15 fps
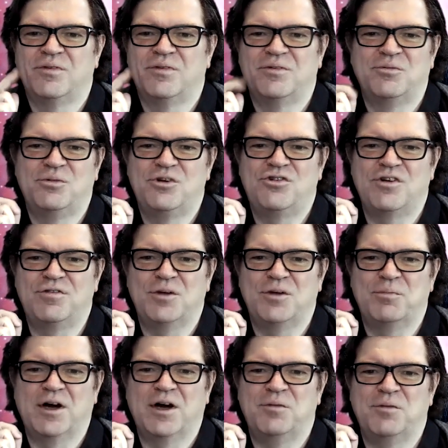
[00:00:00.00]
we
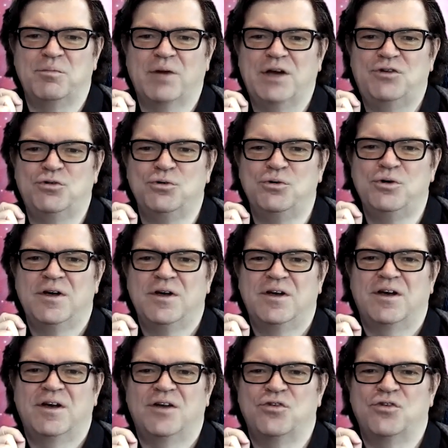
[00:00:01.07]
shifted by 2,
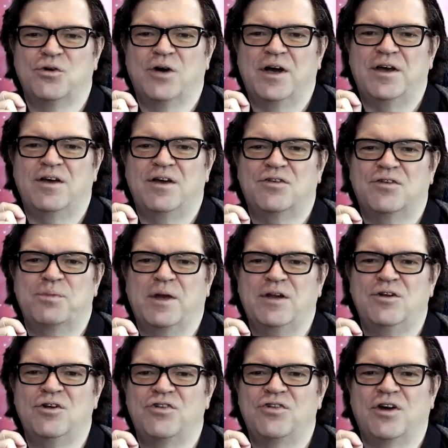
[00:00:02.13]
and so I
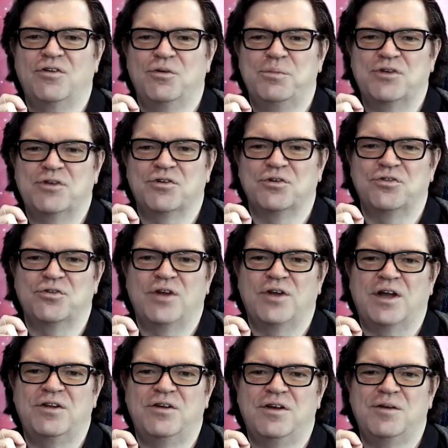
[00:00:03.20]
expanded the size of the pixels so
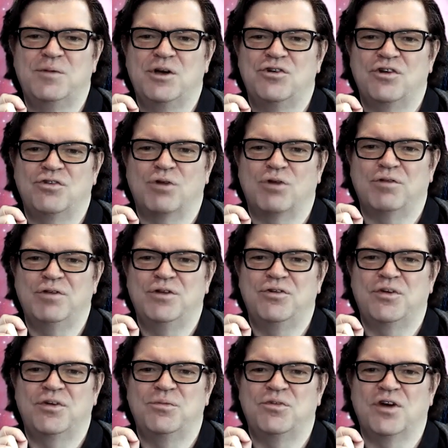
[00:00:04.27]
that the image is roughly the
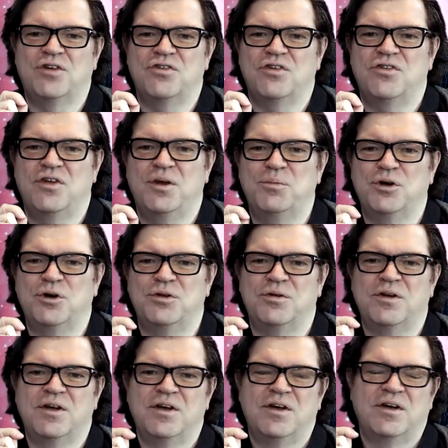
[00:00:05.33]
same size as the input,
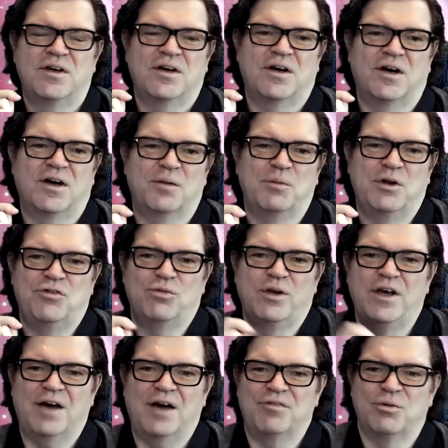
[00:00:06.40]
but it's
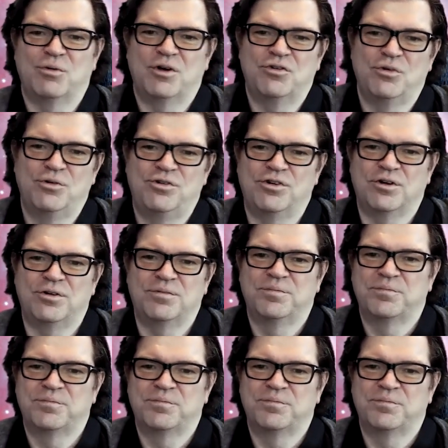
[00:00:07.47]
really half the resolution.